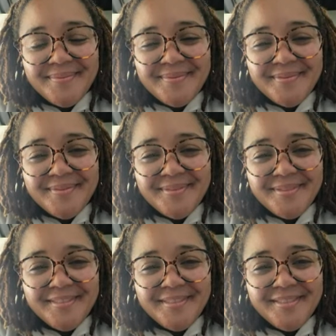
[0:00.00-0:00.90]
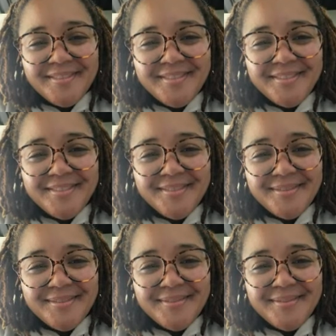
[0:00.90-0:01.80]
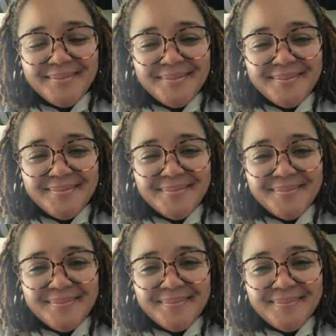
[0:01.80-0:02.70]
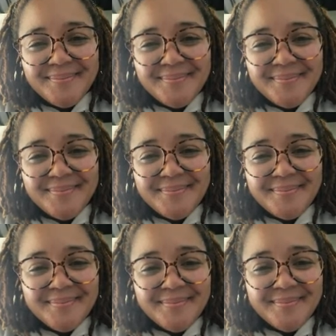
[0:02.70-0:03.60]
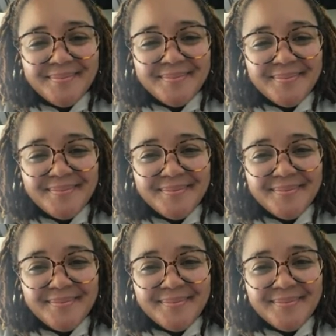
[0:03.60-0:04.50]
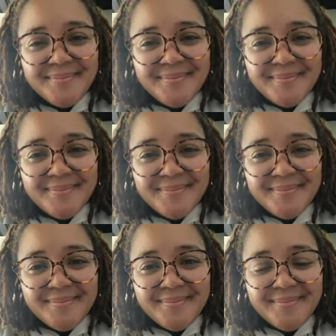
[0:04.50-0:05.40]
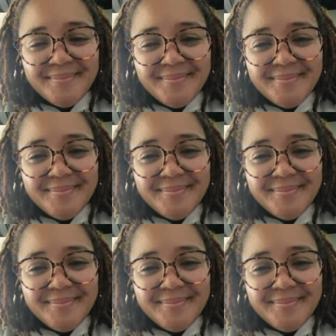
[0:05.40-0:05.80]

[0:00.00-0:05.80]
No words are spoken by the person on screen.